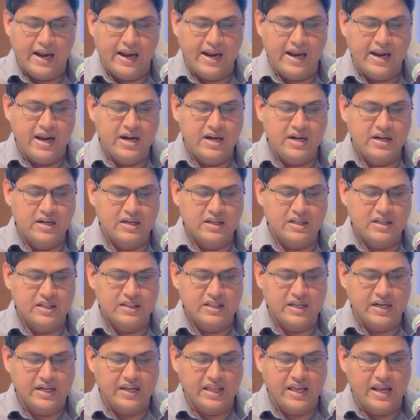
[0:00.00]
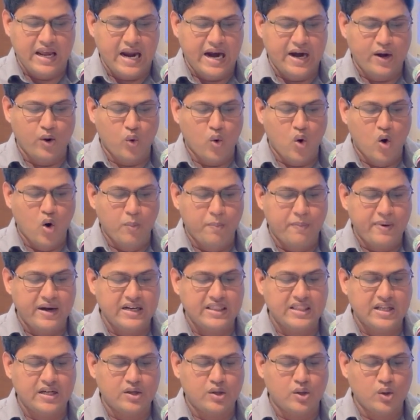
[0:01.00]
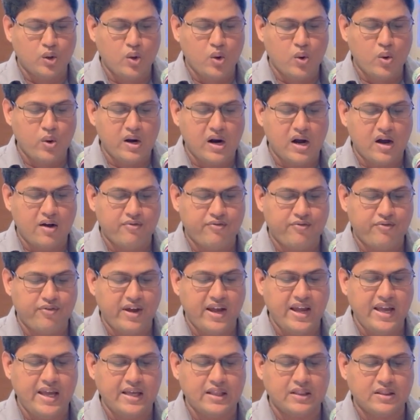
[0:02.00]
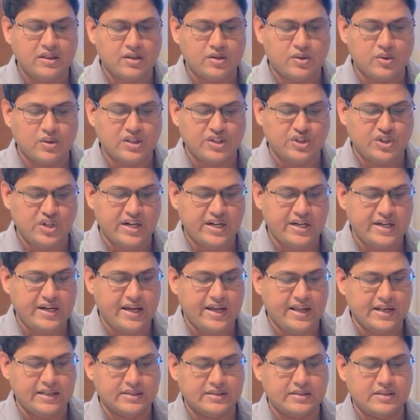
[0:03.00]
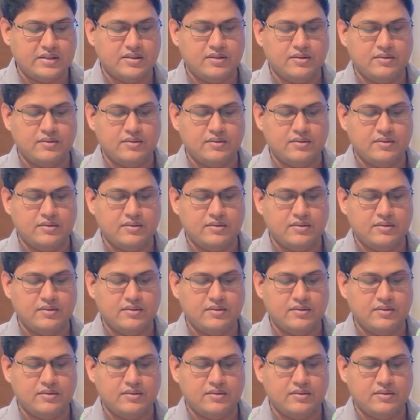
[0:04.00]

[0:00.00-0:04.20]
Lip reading: and that he had opened the door of faith to the Gentiles.